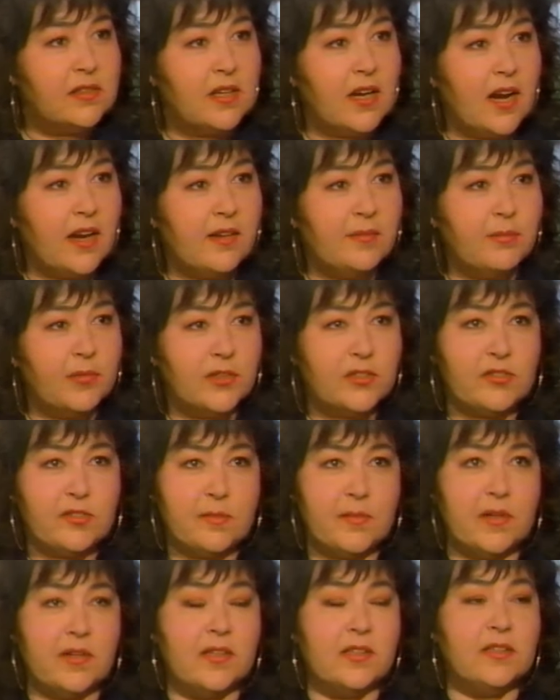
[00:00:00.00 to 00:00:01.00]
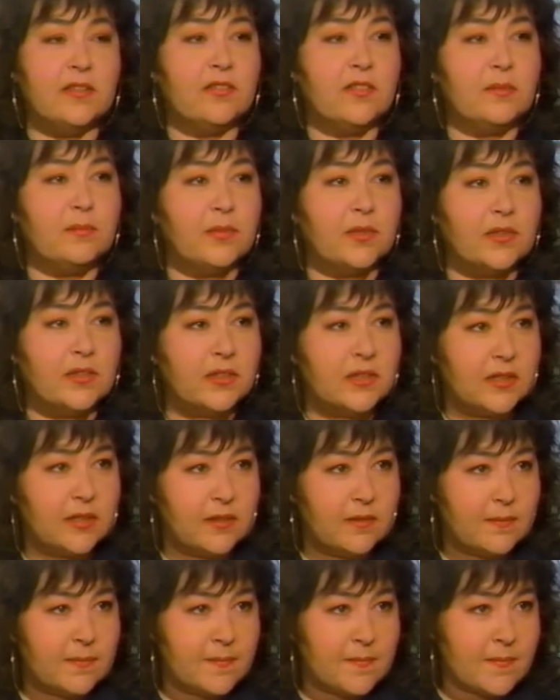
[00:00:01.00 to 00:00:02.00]
I emerged from there a different
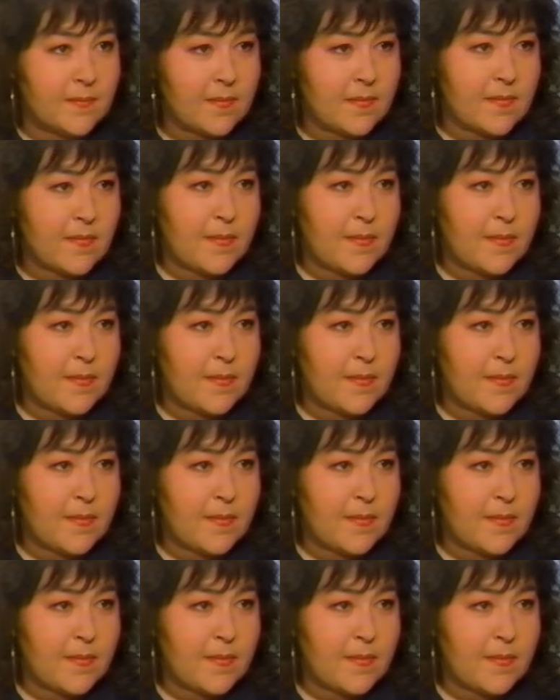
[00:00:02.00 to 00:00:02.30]
person. You